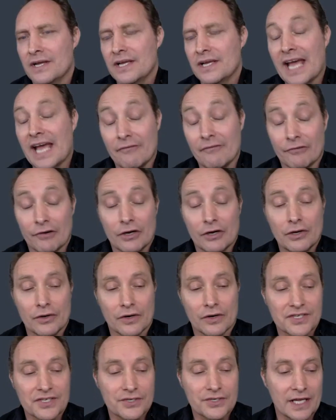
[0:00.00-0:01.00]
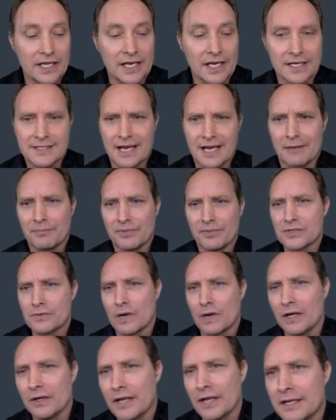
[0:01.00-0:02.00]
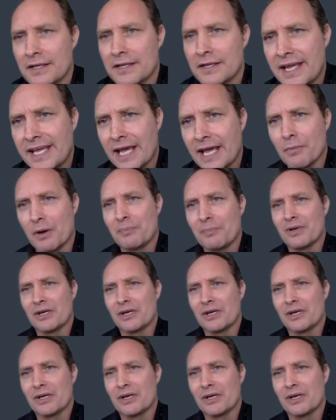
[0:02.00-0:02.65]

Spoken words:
Canberra, a good Australian example as well. They came up with